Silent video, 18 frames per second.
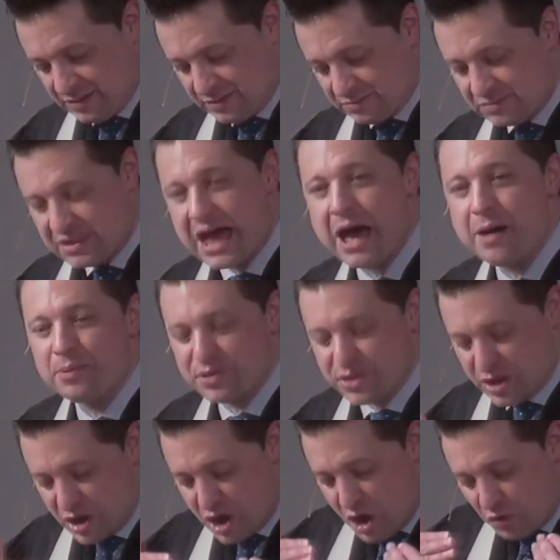
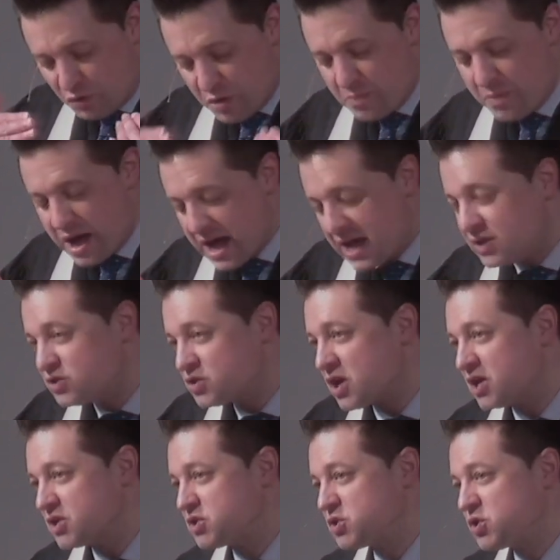Tabitha reminds
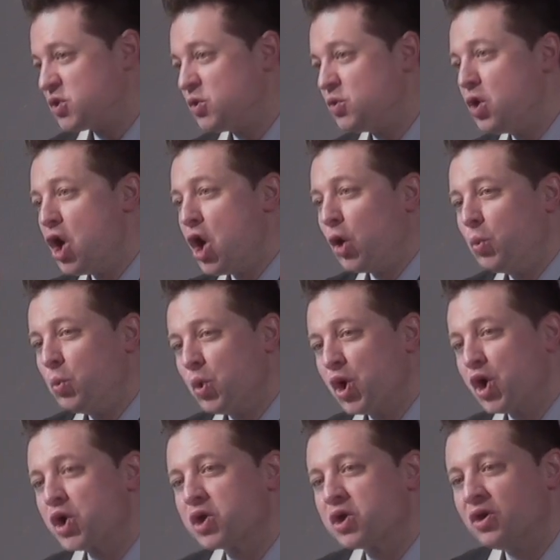us to
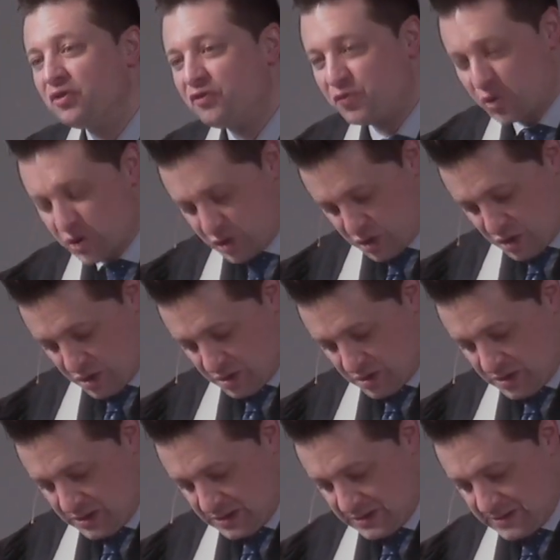work for
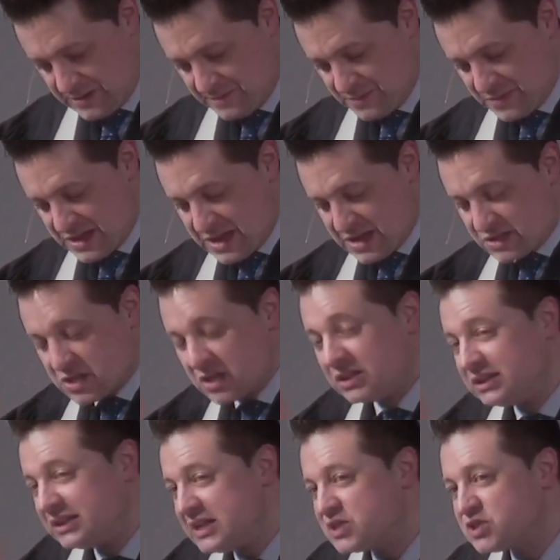good, to
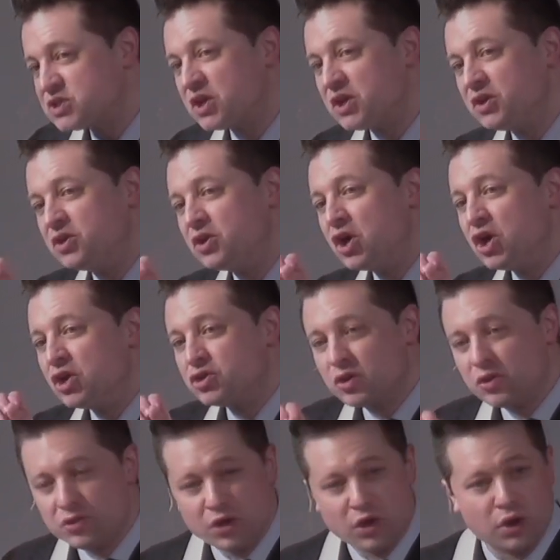listen
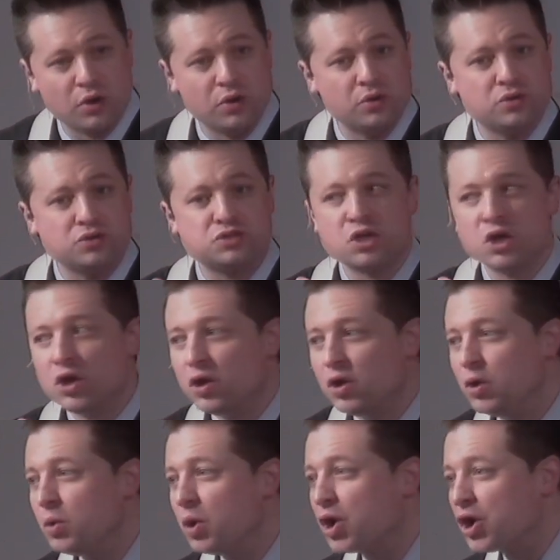to those
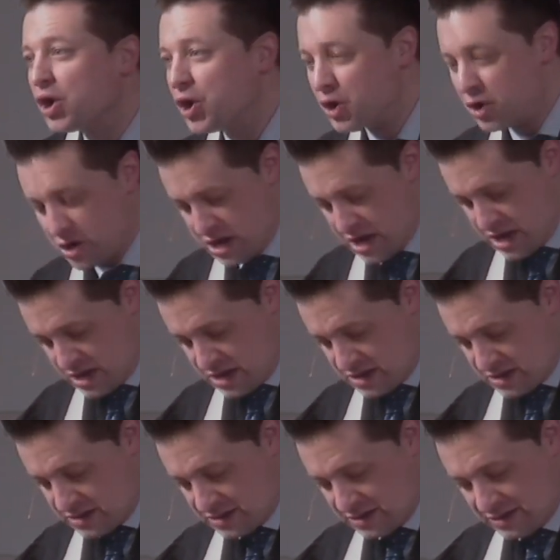who are
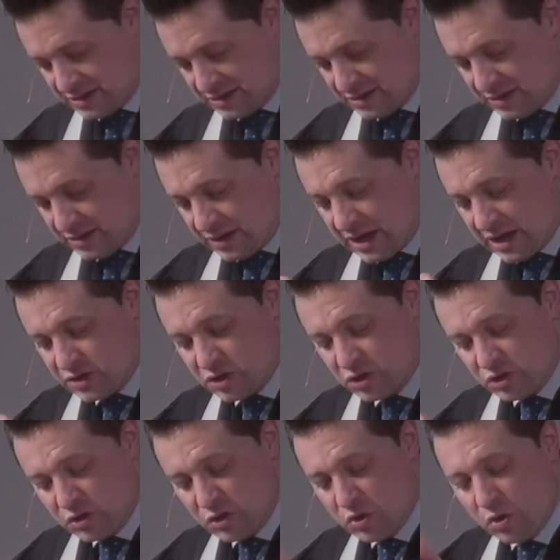hurting, and to
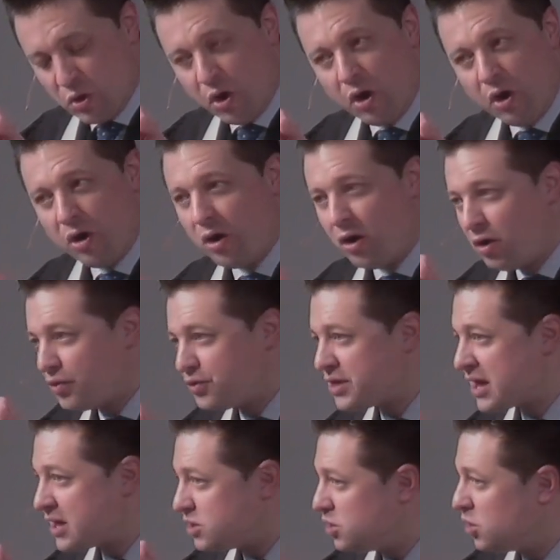do all
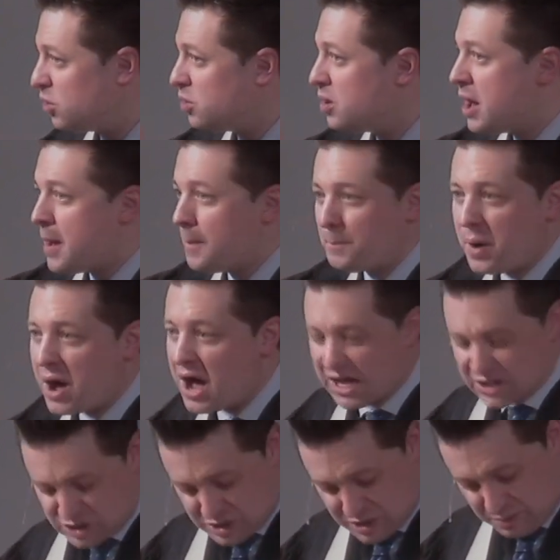that you
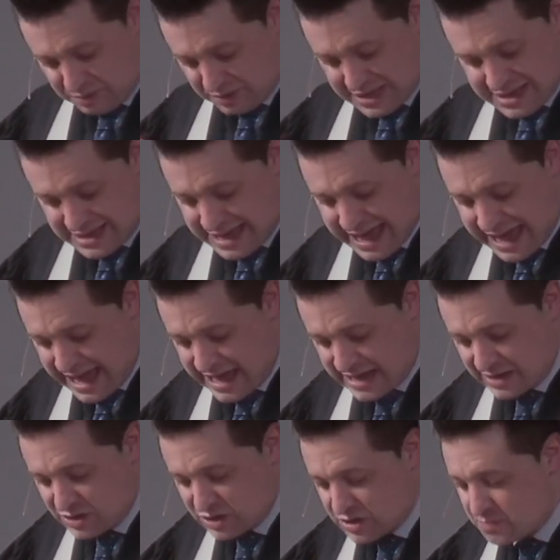possibly
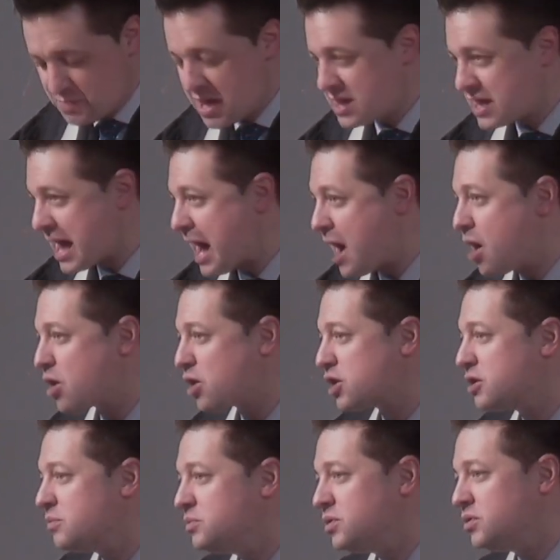can to make our
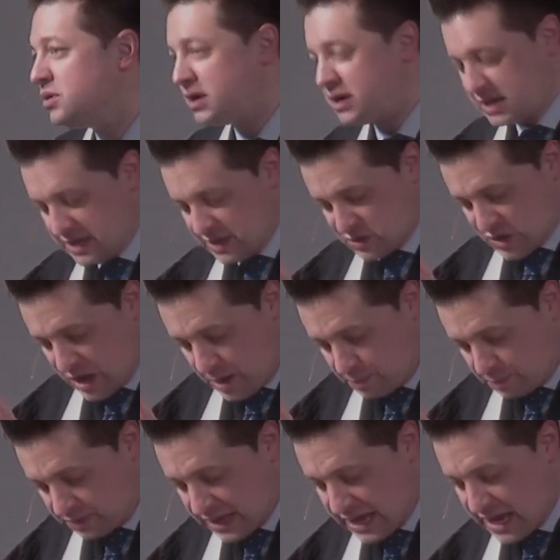communities a
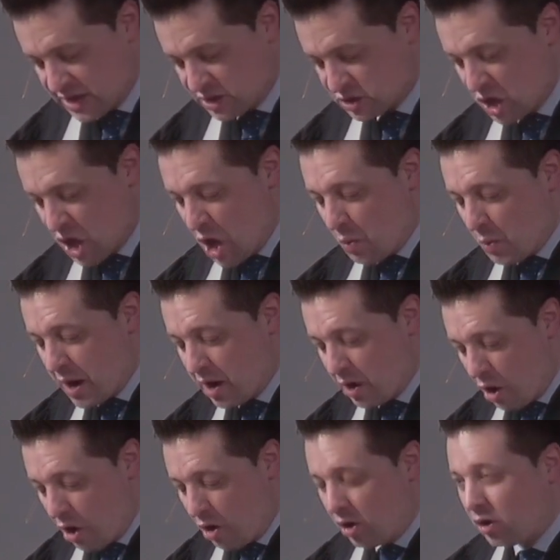place where
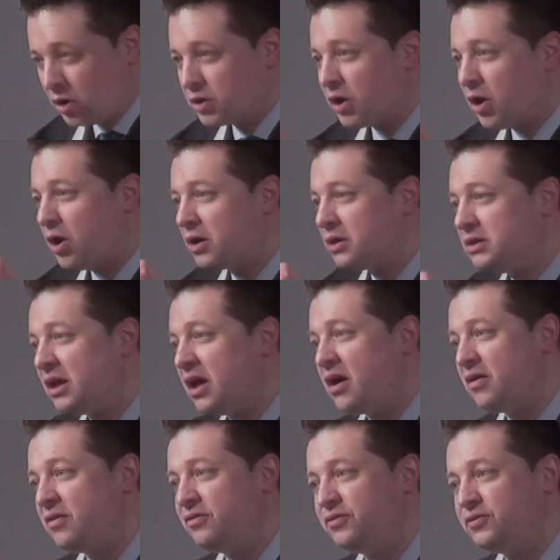all are
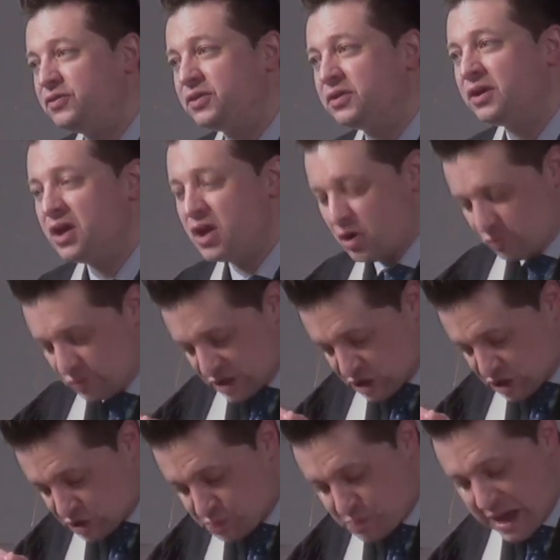loved
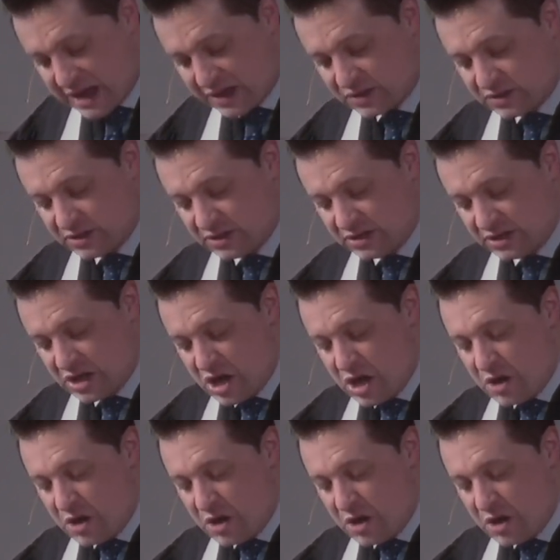respected,